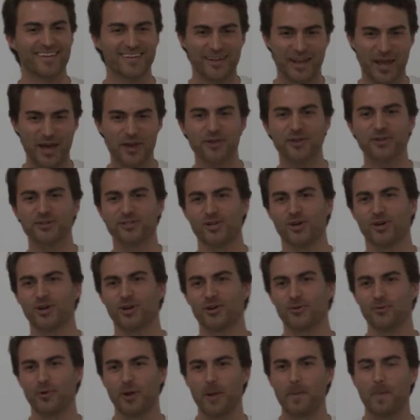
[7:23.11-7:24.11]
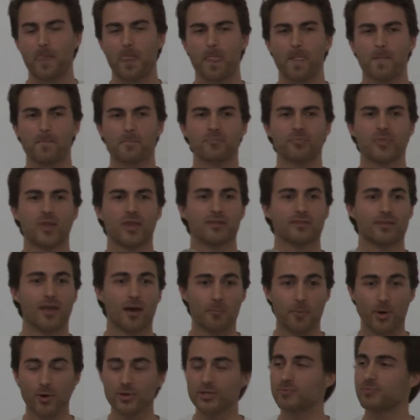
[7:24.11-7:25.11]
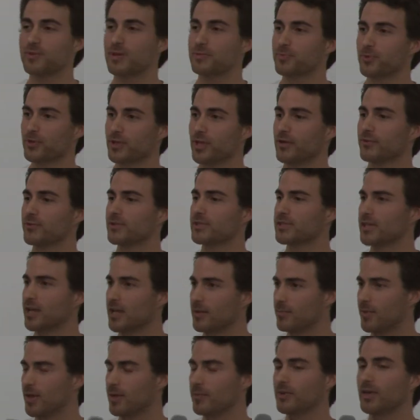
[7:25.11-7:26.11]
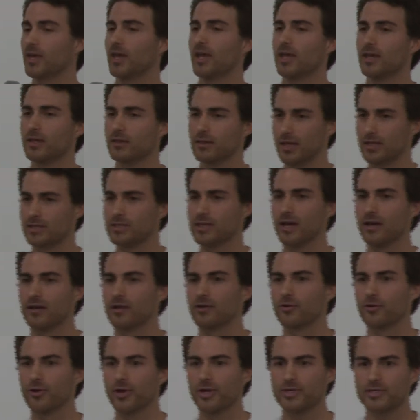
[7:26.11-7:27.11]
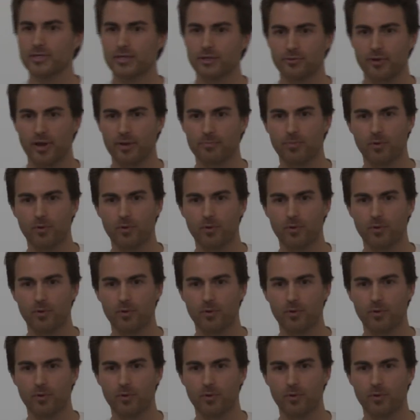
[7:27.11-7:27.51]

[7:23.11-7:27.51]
Now you're talking, right? Now, most people, they would say maybe, hey, that's kind of crazy, right?